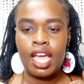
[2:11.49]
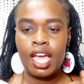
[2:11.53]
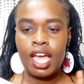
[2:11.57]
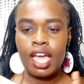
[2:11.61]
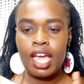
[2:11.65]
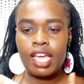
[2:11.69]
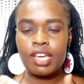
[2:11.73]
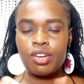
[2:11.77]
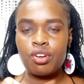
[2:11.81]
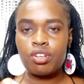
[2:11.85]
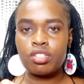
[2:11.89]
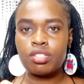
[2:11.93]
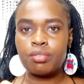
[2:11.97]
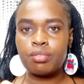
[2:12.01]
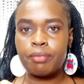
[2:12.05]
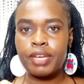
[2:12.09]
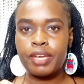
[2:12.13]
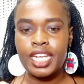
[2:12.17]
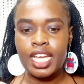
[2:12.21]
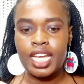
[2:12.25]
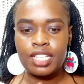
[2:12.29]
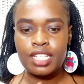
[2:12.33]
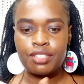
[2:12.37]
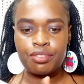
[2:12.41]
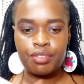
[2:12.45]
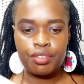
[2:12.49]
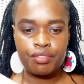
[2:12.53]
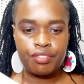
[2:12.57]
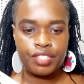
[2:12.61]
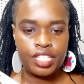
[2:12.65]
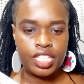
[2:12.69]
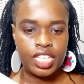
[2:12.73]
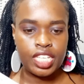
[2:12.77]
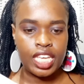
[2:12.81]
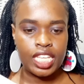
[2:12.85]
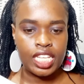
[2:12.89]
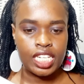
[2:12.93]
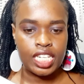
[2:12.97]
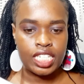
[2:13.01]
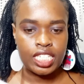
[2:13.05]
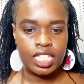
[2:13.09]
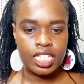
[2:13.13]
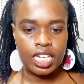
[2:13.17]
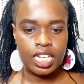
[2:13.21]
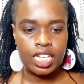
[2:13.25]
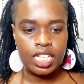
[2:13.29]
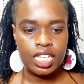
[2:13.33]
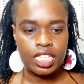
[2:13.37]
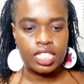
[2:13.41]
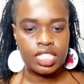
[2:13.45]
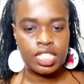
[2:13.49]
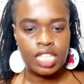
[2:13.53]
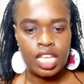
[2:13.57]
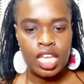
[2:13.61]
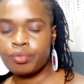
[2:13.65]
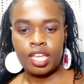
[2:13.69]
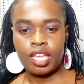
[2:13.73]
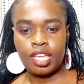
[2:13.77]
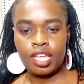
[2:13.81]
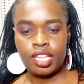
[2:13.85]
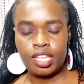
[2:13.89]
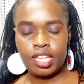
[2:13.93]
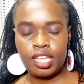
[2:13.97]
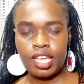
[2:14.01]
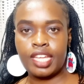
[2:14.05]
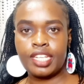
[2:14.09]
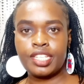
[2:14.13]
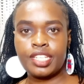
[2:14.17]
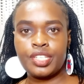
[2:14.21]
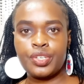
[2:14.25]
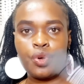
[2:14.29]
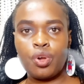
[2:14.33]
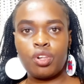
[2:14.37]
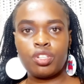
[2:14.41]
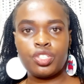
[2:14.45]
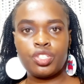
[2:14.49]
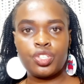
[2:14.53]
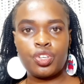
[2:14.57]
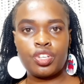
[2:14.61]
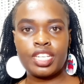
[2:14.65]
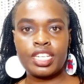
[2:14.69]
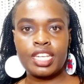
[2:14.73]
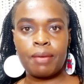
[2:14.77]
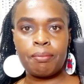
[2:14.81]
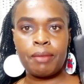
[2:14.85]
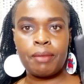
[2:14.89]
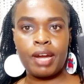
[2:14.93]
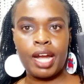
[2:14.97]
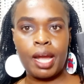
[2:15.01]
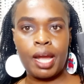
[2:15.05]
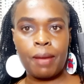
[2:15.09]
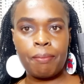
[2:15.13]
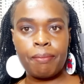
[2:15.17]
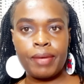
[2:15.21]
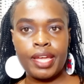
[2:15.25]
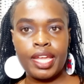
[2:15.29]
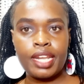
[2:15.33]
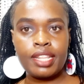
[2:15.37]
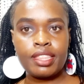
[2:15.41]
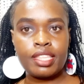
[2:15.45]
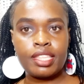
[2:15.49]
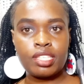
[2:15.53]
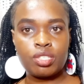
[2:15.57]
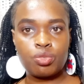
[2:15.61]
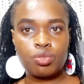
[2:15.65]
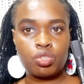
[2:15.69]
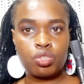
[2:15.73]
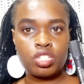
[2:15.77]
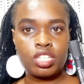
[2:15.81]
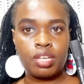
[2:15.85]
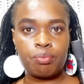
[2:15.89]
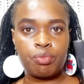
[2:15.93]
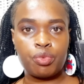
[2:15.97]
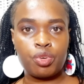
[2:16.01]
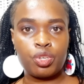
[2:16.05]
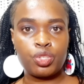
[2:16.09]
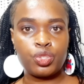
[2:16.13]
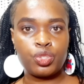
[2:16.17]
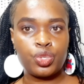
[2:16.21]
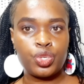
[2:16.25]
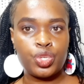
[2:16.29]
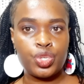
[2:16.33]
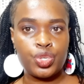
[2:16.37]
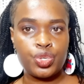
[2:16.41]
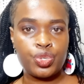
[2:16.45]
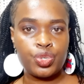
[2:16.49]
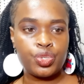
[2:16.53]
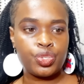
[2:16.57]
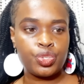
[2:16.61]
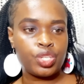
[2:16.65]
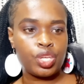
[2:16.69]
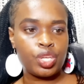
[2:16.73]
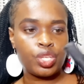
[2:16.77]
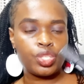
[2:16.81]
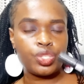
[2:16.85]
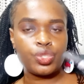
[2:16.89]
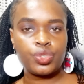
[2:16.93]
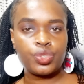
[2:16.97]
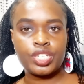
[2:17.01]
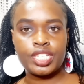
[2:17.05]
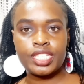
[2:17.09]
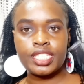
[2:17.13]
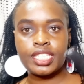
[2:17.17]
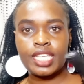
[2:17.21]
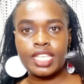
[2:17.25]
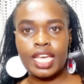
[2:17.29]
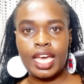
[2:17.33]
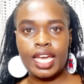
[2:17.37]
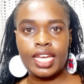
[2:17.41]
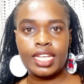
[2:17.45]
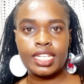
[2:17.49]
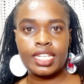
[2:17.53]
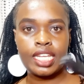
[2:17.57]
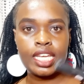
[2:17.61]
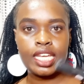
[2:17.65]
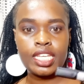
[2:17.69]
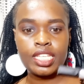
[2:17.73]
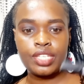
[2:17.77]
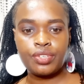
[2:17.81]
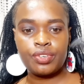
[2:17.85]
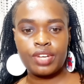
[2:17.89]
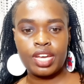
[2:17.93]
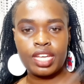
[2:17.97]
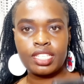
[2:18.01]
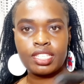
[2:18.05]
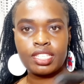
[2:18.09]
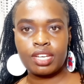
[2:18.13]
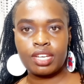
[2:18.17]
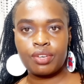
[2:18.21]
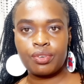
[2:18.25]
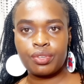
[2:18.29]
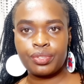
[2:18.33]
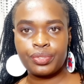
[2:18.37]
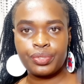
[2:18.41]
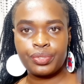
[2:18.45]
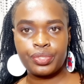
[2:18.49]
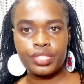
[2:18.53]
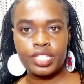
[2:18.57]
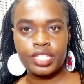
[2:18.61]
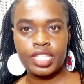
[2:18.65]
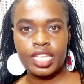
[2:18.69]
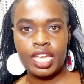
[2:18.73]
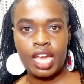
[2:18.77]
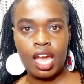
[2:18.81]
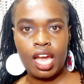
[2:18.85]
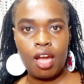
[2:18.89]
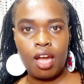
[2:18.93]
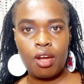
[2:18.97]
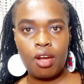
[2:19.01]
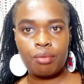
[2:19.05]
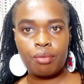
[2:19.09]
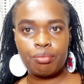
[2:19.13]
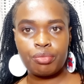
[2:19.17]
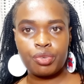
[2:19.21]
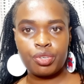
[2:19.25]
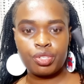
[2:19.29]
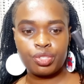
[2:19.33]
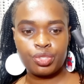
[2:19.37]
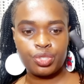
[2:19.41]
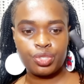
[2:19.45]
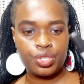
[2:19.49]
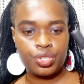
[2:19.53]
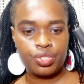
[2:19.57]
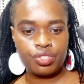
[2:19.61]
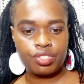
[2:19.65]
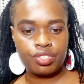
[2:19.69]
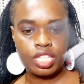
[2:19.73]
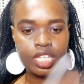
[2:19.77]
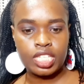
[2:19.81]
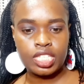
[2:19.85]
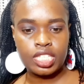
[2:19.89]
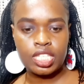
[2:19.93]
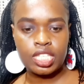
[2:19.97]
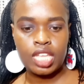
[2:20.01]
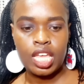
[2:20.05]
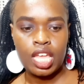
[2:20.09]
I got mine at 50 Kenya shillings, and you also need a marker pen. This is what I'm going to use to design. You guys are going to see how I'm going to use this,